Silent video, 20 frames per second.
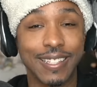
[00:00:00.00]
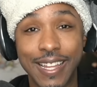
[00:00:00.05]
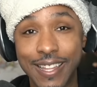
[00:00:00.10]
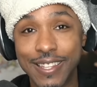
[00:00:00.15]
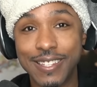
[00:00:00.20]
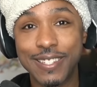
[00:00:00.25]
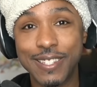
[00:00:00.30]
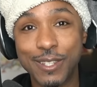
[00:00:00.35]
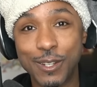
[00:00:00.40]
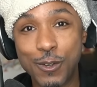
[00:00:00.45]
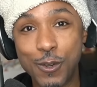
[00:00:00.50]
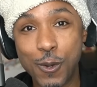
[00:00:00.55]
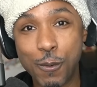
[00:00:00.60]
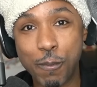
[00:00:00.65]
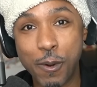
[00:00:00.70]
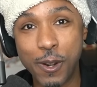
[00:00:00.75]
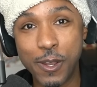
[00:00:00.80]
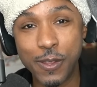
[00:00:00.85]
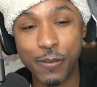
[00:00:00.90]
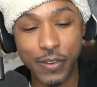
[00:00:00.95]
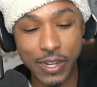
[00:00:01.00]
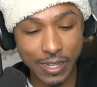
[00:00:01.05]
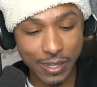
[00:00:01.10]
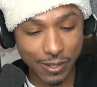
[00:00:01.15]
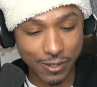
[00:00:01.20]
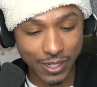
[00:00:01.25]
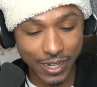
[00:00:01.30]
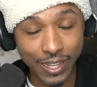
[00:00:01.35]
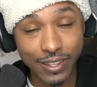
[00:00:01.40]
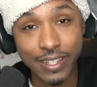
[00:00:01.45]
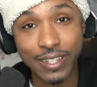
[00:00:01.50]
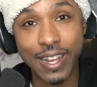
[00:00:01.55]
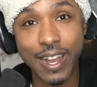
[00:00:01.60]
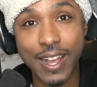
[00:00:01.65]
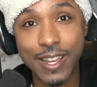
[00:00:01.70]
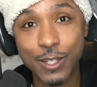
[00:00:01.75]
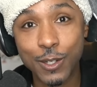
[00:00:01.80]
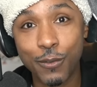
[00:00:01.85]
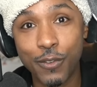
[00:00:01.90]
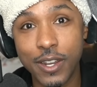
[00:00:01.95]
Now this is the cool part of the video, okay? The
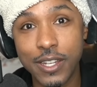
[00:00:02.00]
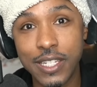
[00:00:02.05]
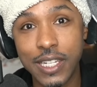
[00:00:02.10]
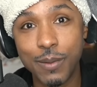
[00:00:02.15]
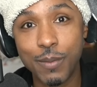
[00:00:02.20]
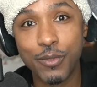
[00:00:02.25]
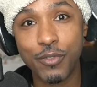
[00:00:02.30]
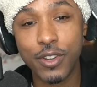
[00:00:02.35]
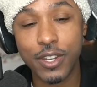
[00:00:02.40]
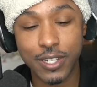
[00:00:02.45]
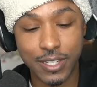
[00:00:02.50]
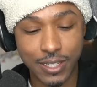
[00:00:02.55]
guys over at Demon Rush